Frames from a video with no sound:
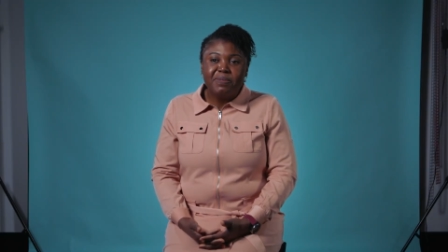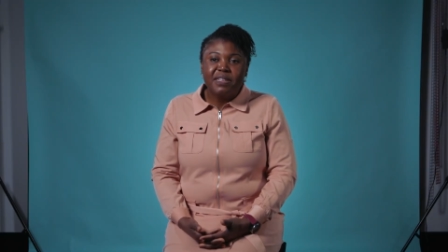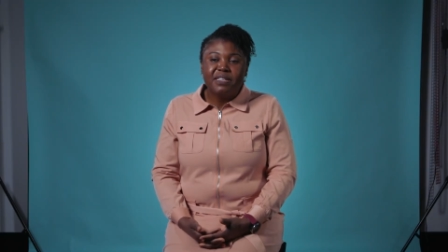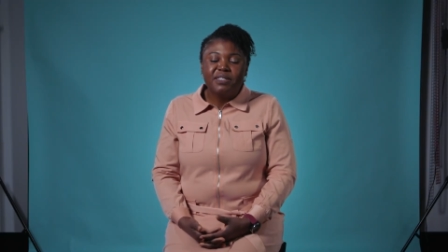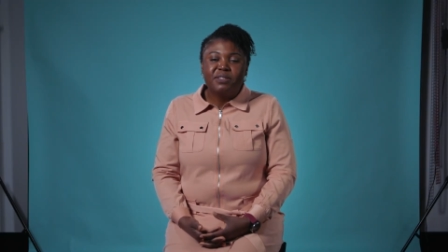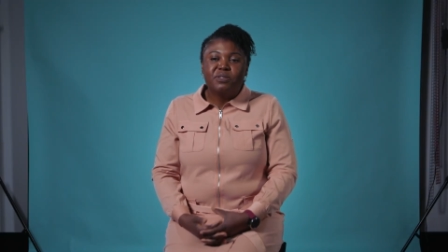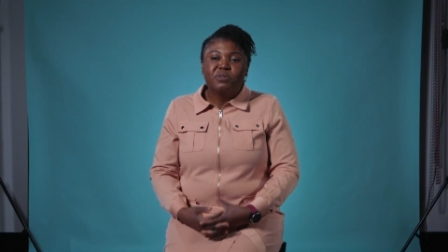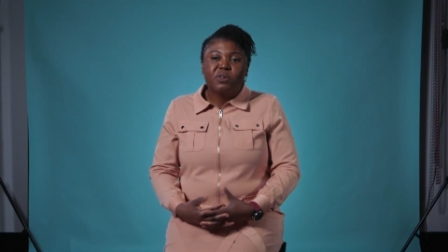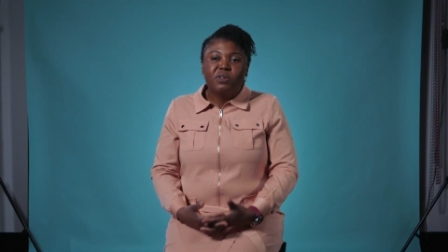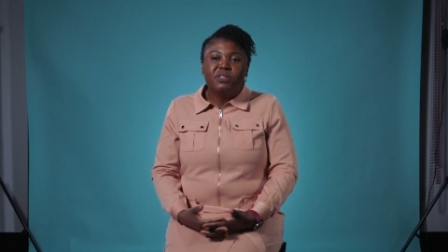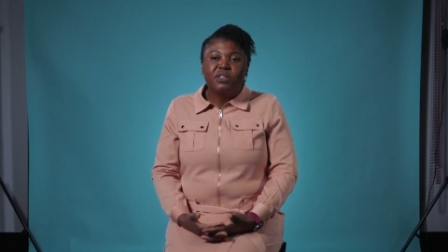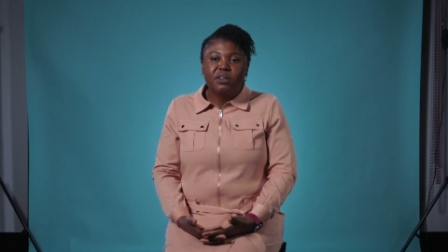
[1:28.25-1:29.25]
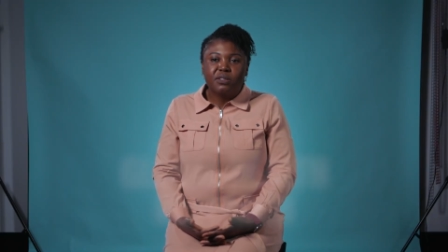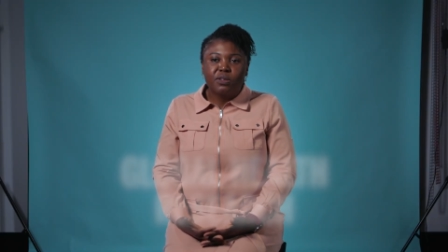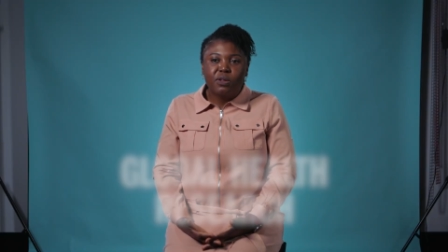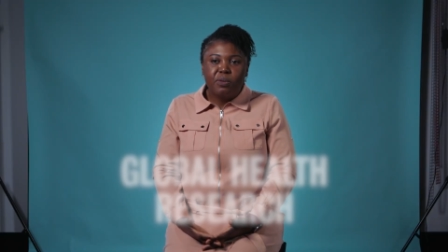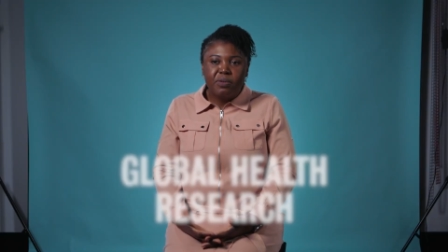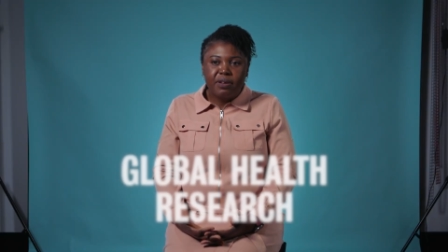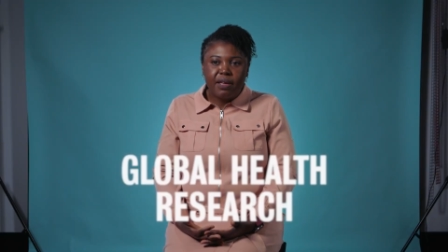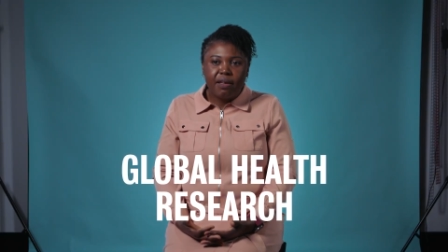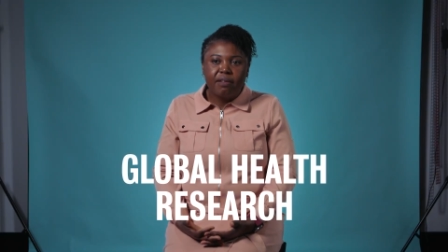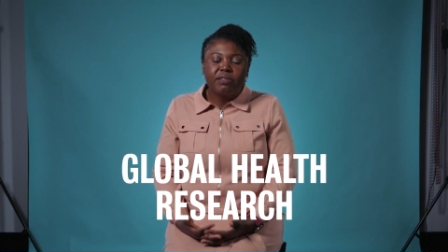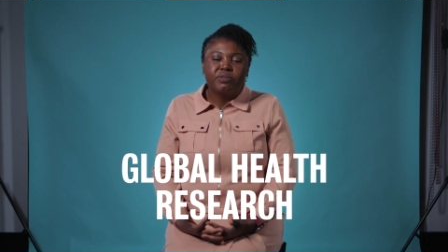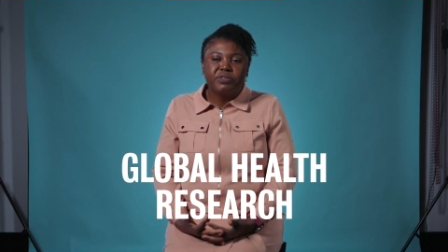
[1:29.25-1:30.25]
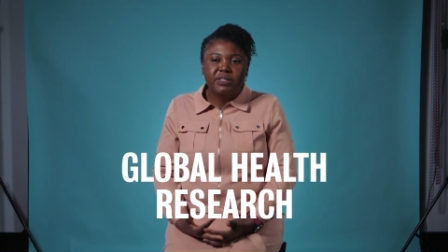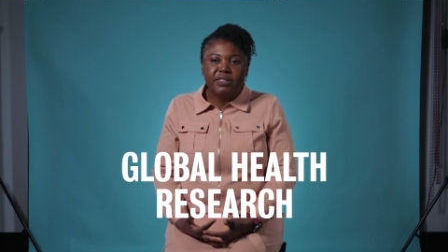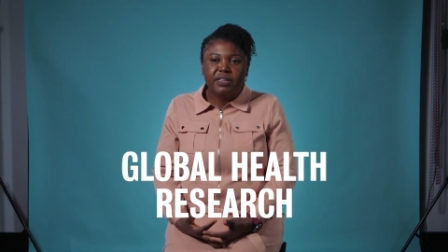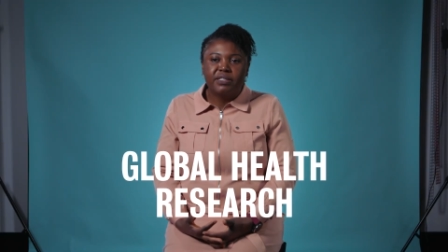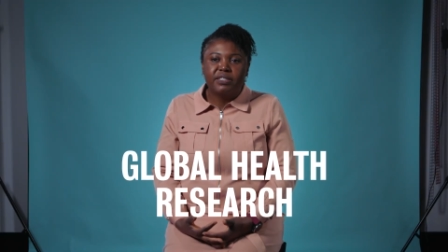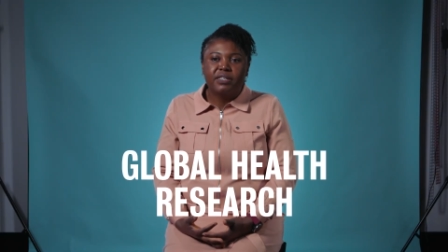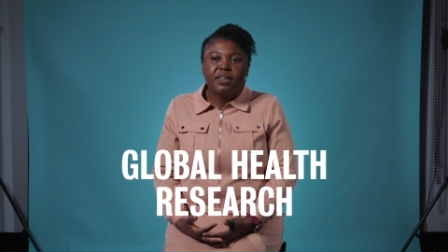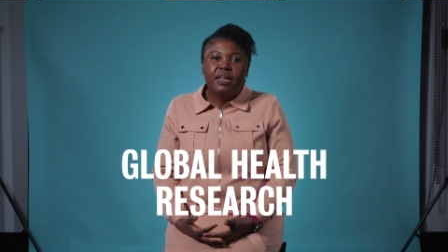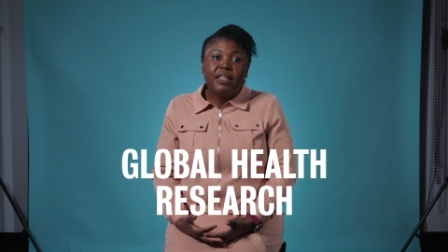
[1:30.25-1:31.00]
place to conduct global health research